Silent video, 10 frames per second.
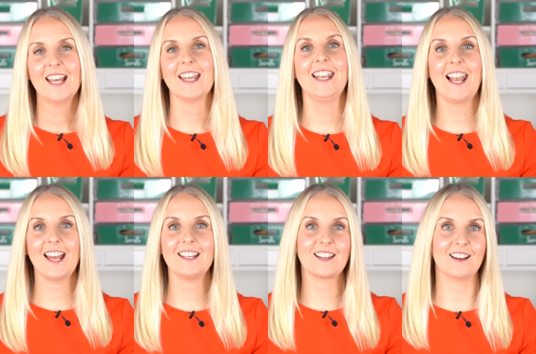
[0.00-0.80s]
Then
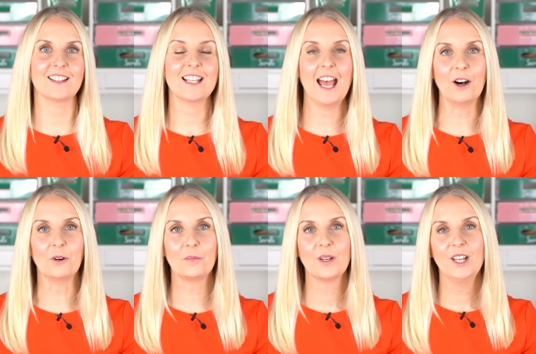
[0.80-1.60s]
let us
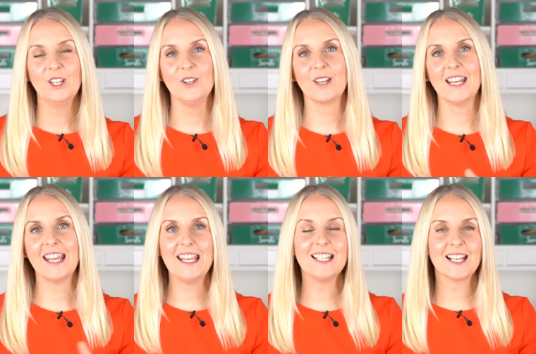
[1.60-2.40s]
help. You can
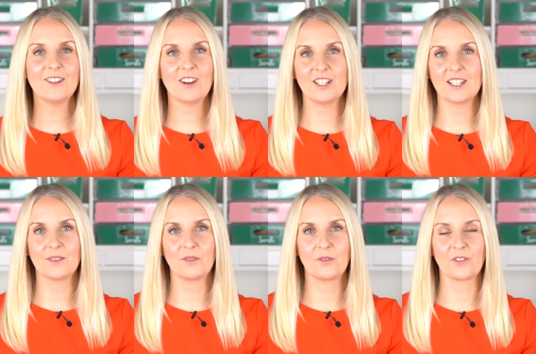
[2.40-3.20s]
easily
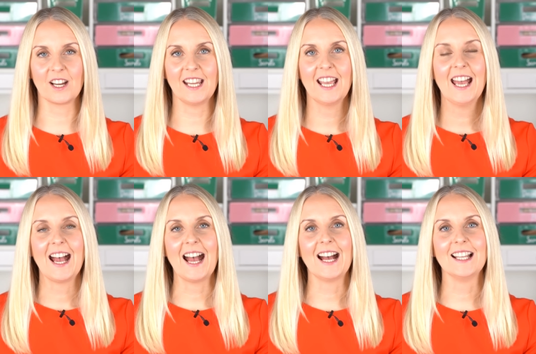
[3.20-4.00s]
register for free
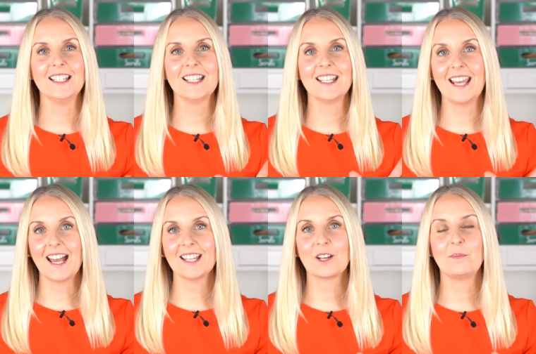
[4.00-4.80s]
and
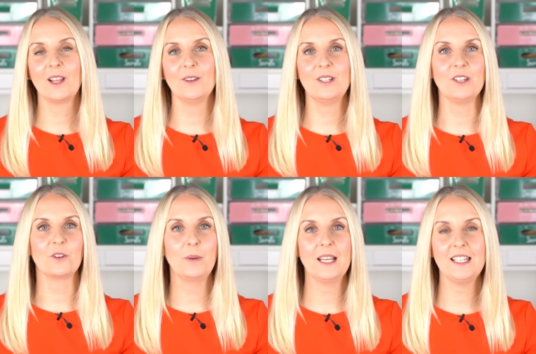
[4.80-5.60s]
get uploading
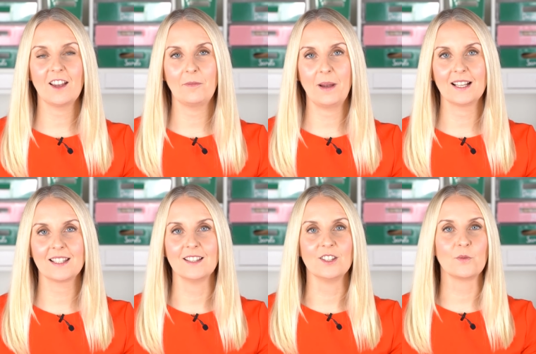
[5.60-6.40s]
your PDF
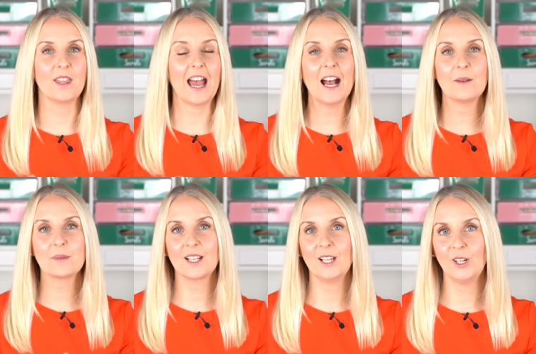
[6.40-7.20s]
patterns with
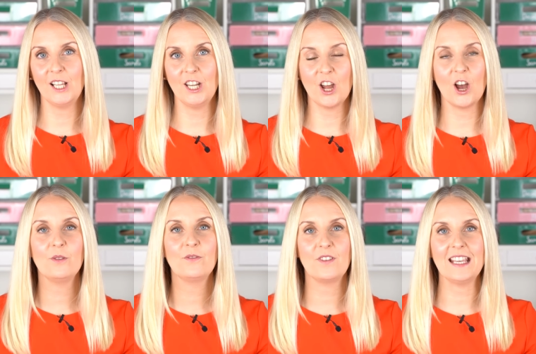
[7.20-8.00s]
absolutely
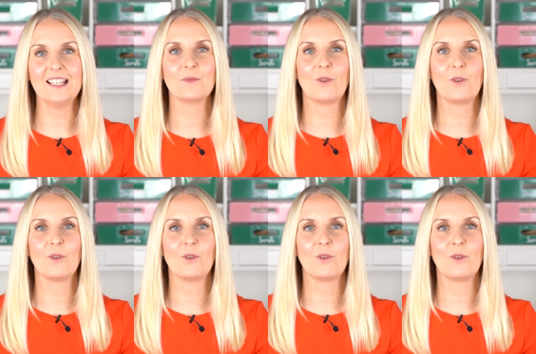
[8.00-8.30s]
no fees